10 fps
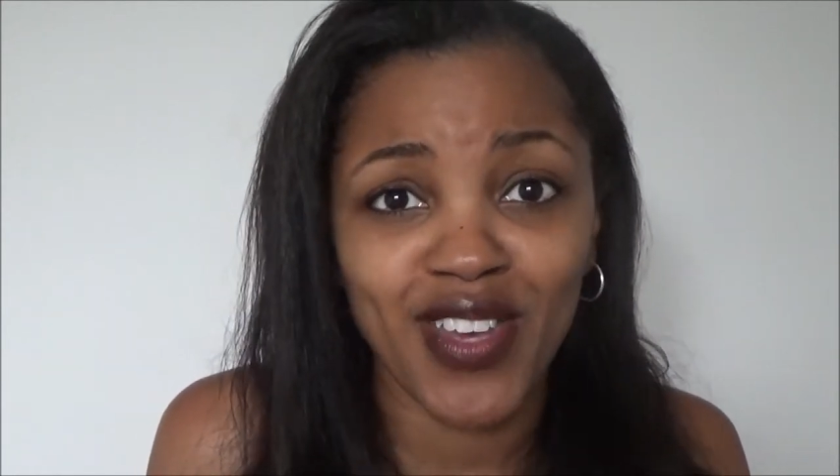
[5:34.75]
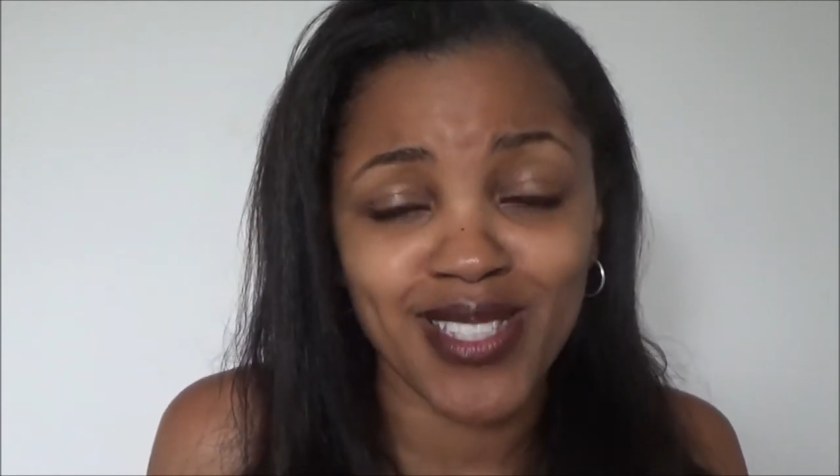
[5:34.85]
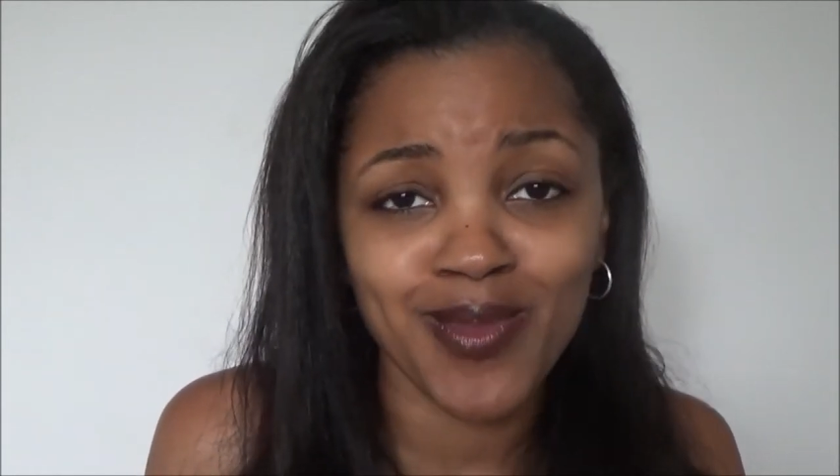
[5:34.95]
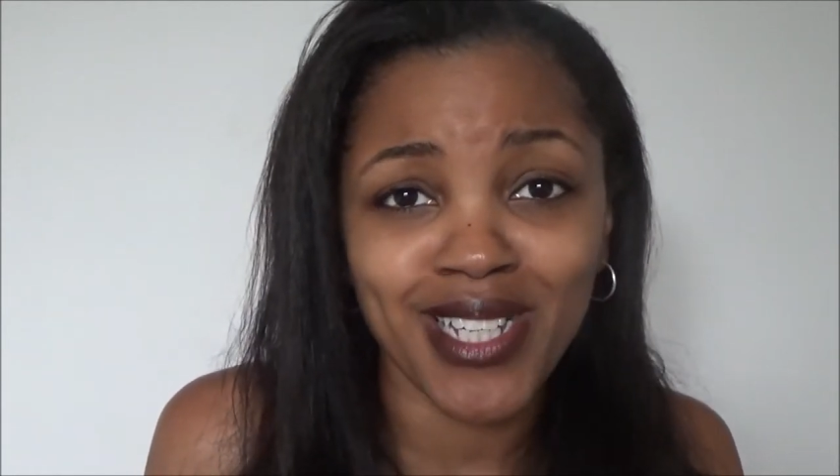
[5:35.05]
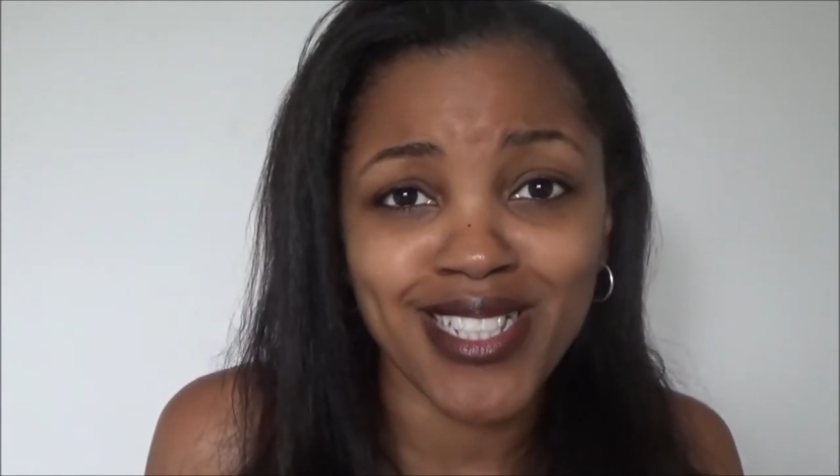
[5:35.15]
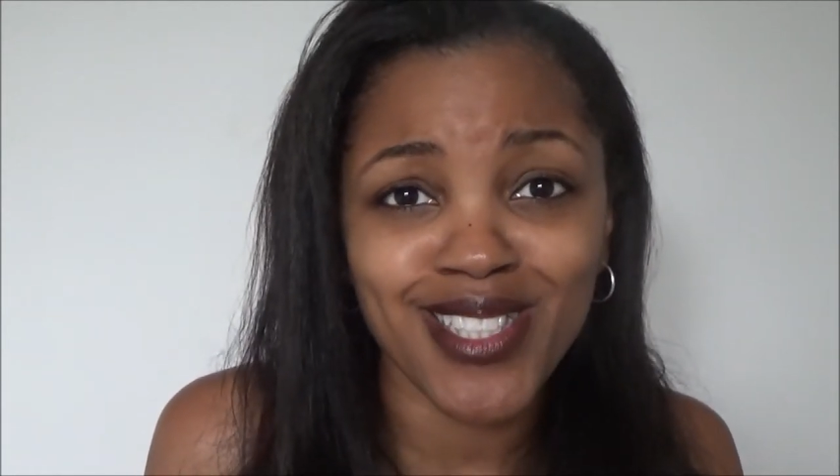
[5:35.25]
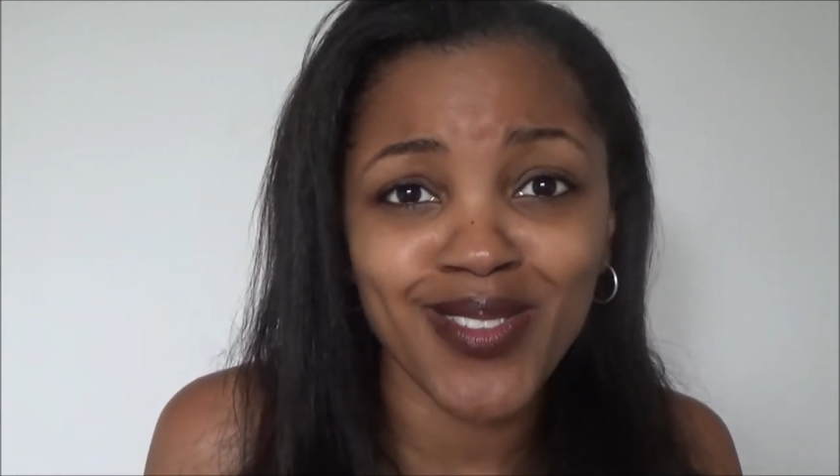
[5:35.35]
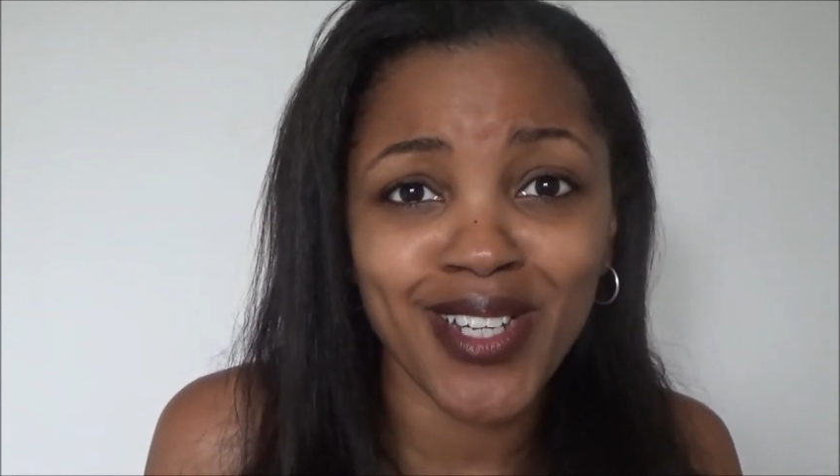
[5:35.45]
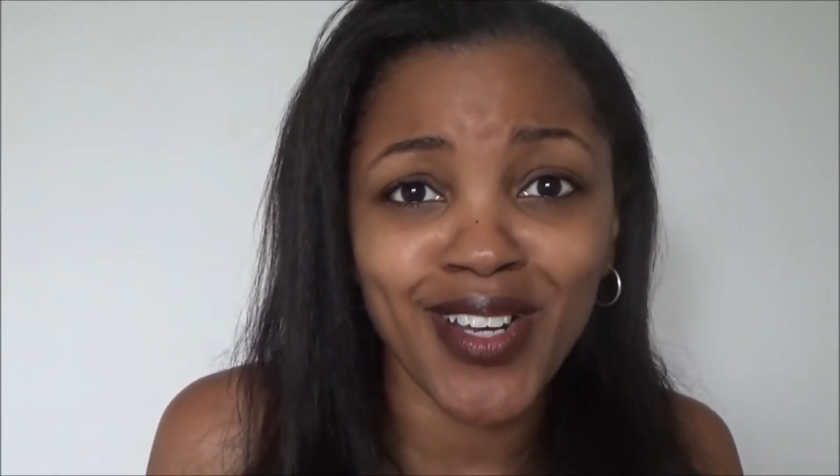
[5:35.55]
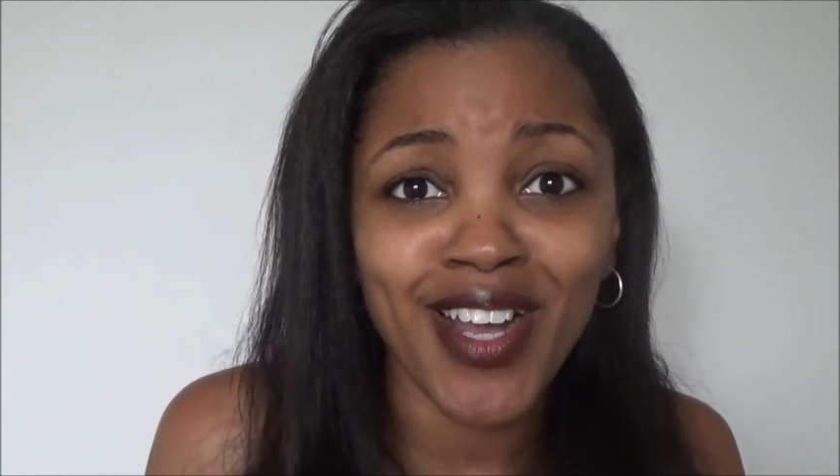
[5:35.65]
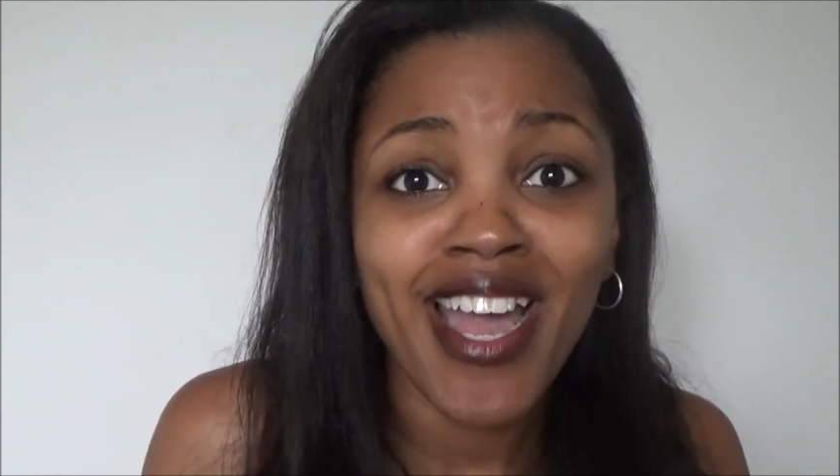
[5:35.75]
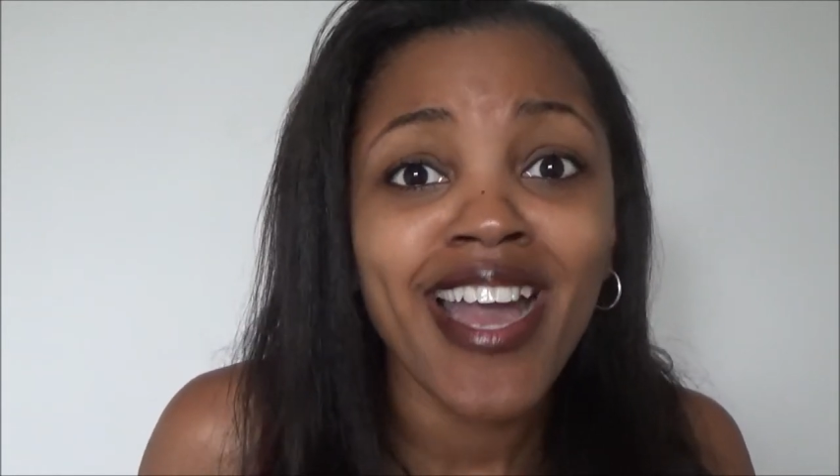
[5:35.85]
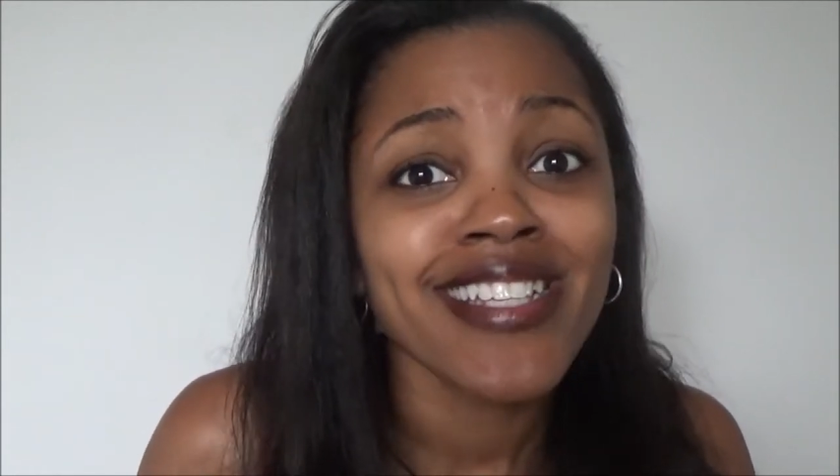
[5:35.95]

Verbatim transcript: Facebook, and Twitter,